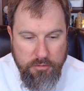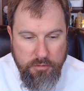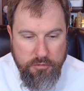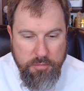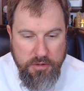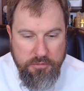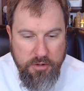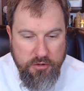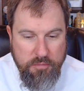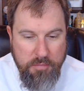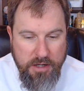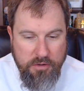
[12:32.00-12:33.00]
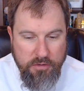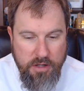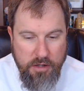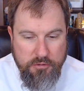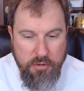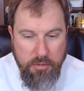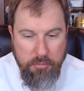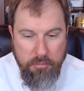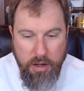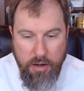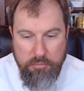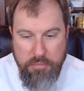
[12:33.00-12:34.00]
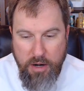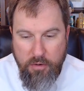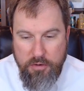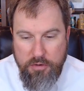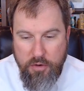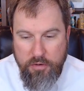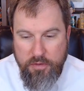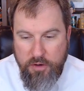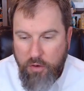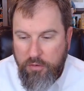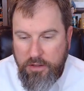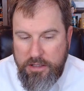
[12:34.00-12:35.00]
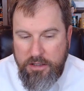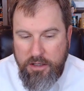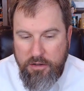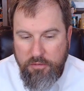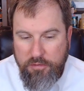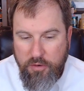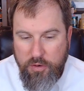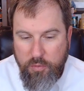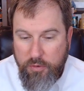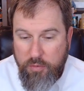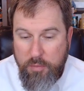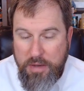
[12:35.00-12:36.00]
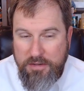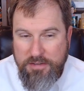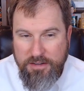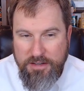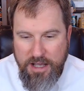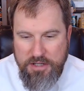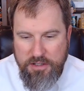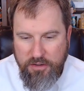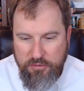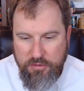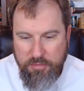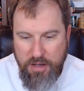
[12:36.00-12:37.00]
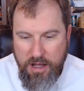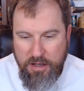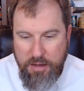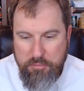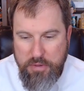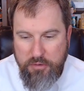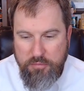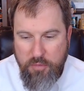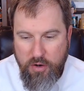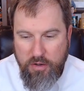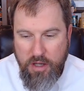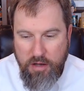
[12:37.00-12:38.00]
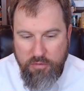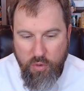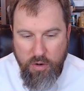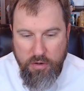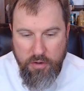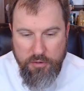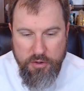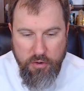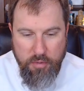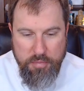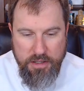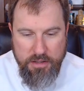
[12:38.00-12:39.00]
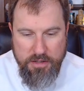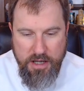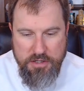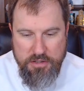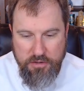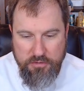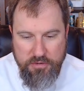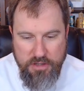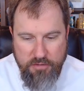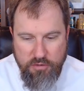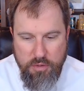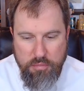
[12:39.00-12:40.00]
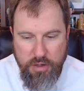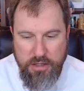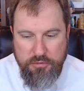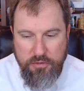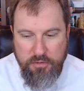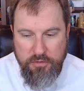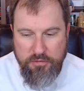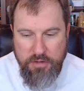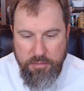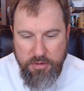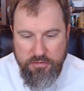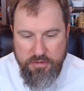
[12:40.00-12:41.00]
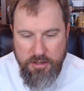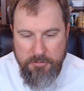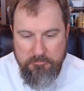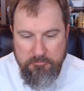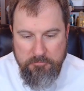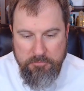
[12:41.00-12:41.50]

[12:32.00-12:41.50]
So Smith says Michael Knox uh, Beran noted that old Lincoln flirted with romantic nationalism a la Bismarck, Cavour, and other European nationalists. He never embraced it to the same extent.